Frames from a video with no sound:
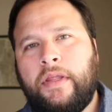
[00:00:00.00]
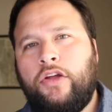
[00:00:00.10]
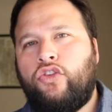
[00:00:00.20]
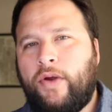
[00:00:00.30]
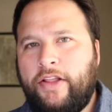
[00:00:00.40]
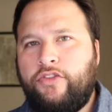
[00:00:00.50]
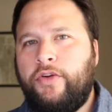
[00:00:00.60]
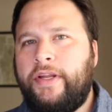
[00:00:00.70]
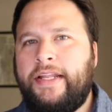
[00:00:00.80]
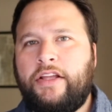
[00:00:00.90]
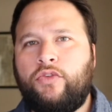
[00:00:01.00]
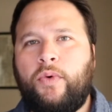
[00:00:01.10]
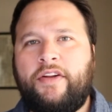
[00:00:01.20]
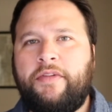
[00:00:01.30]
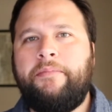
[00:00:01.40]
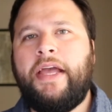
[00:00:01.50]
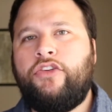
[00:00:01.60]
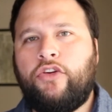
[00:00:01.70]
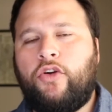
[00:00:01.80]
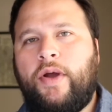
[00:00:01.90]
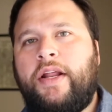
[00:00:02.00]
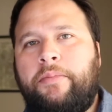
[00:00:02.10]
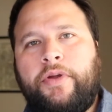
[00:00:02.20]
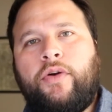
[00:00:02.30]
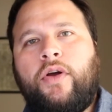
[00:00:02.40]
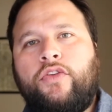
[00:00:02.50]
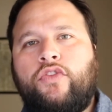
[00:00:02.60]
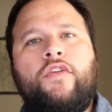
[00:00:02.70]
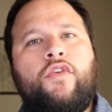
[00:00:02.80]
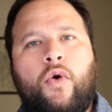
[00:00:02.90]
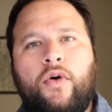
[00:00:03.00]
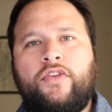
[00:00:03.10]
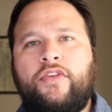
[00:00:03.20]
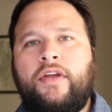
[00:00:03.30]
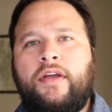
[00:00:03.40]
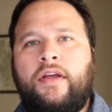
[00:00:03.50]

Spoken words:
TransUnion is one of the major credit bureaus, so of course